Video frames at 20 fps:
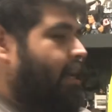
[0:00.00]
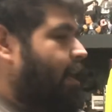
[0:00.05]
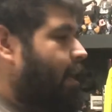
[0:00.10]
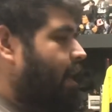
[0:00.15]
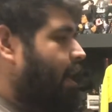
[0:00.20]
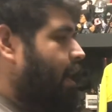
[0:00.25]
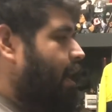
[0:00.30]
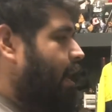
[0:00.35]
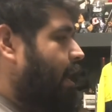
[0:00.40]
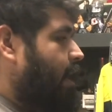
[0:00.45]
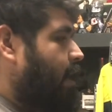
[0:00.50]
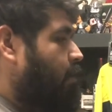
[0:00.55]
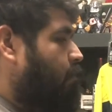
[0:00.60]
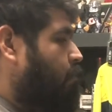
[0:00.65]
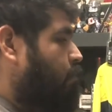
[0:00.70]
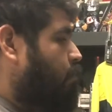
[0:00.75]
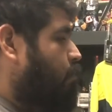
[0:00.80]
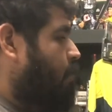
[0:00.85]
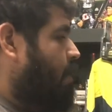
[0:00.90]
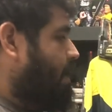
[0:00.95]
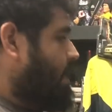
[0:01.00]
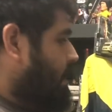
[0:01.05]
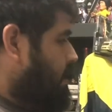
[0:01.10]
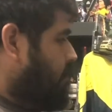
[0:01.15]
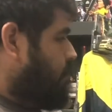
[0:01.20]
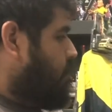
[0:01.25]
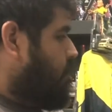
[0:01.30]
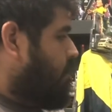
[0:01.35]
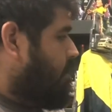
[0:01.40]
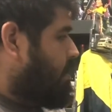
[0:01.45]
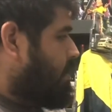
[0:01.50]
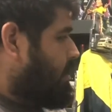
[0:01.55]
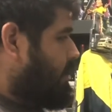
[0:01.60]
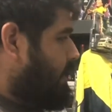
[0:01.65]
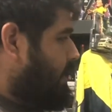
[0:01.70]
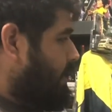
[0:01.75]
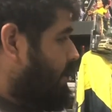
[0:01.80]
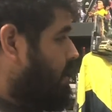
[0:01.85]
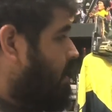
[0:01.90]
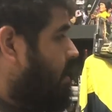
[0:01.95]
Uh, one year
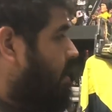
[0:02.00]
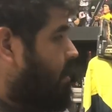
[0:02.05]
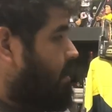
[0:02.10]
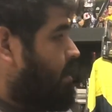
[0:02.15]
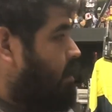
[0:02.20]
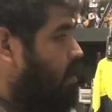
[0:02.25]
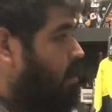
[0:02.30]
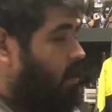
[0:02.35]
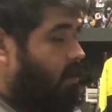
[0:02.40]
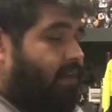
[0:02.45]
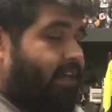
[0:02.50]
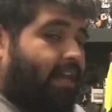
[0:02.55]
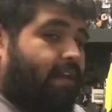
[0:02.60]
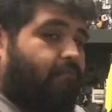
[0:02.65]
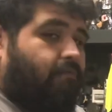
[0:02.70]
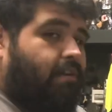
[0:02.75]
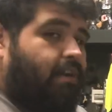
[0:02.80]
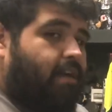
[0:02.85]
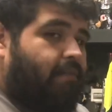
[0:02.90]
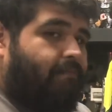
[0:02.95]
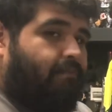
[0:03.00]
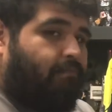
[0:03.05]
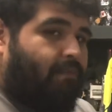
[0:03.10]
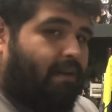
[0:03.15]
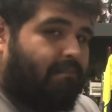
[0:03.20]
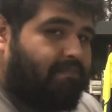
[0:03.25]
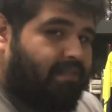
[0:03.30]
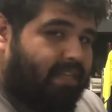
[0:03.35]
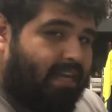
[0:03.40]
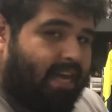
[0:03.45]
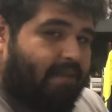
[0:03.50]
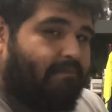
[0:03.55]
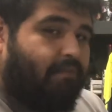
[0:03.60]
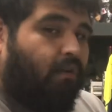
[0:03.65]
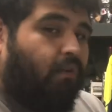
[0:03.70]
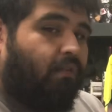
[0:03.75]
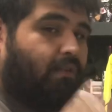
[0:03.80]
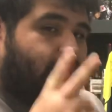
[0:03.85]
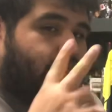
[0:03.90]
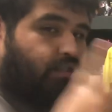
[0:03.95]
warranty on the Arcade One Up website, but
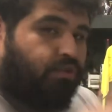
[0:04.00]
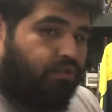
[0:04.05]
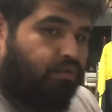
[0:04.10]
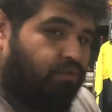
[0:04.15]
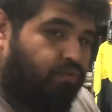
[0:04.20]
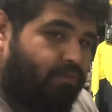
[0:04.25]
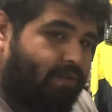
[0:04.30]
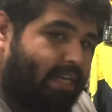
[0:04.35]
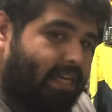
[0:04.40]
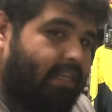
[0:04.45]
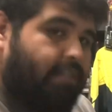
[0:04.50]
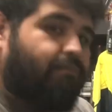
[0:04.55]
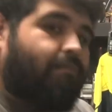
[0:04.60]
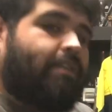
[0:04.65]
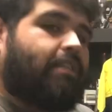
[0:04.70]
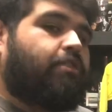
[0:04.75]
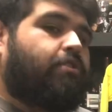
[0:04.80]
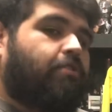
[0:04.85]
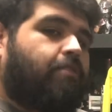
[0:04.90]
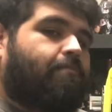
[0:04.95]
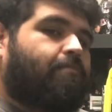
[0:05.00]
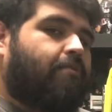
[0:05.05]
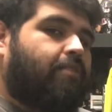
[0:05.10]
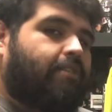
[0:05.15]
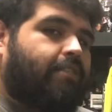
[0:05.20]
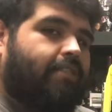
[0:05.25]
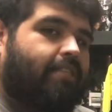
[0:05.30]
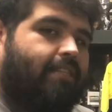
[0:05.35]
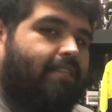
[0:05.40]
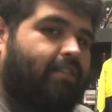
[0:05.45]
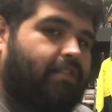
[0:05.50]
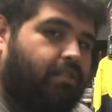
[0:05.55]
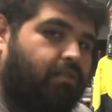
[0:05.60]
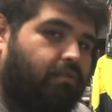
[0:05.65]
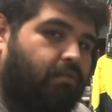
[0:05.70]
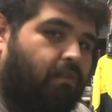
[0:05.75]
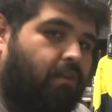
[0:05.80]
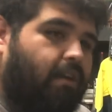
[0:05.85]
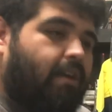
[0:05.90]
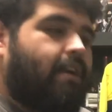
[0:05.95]
only two weeks when you do purchase in
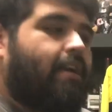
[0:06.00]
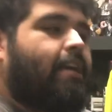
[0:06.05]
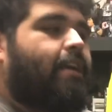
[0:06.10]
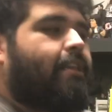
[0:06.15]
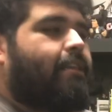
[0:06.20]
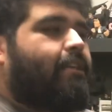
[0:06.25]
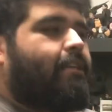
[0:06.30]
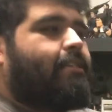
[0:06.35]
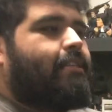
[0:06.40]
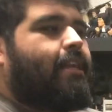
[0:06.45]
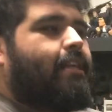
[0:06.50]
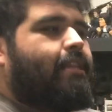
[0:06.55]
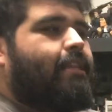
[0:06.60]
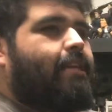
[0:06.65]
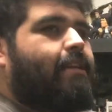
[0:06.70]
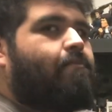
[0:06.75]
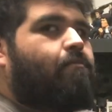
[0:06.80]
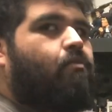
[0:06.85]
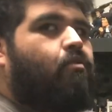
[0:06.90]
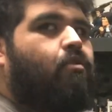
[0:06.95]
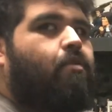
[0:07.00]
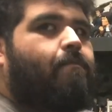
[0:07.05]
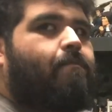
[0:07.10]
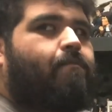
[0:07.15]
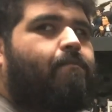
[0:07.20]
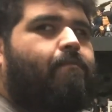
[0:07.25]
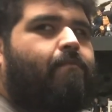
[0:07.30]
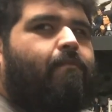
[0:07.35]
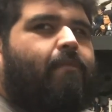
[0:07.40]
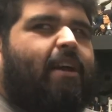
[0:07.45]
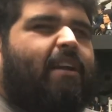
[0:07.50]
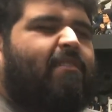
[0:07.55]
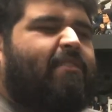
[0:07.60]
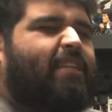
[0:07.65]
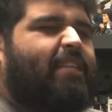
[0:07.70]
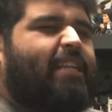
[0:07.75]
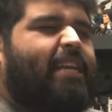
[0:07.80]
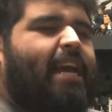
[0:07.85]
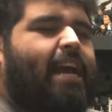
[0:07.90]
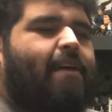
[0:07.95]
store. There's nothing more, I don't
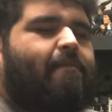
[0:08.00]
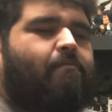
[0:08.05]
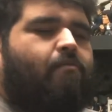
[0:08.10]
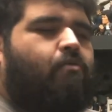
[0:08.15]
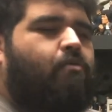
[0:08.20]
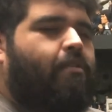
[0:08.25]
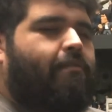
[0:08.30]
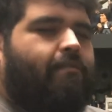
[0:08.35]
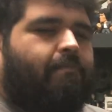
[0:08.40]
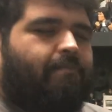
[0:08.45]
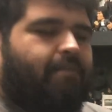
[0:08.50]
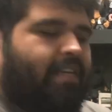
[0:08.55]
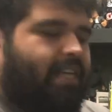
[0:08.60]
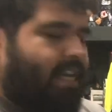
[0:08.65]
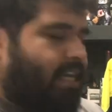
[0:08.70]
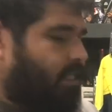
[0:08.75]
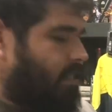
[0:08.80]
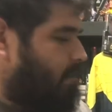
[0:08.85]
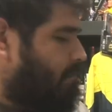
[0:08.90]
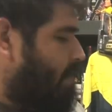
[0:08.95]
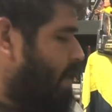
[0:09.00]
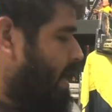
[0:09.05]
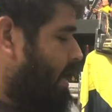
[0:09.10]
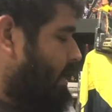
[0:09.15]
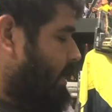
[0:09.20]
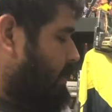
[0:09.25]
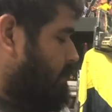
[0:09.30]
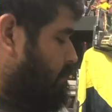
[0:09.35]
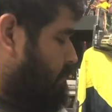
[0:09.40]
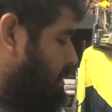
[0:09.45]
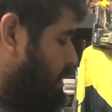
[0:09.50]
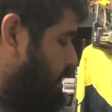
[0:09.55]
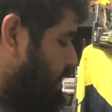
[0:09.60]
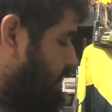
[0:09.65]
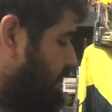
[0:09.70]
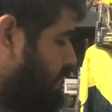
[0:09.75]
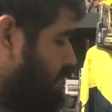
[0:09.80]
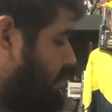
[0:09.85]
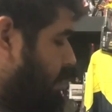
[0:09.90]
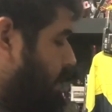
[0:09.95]
think they have more of a protection package, but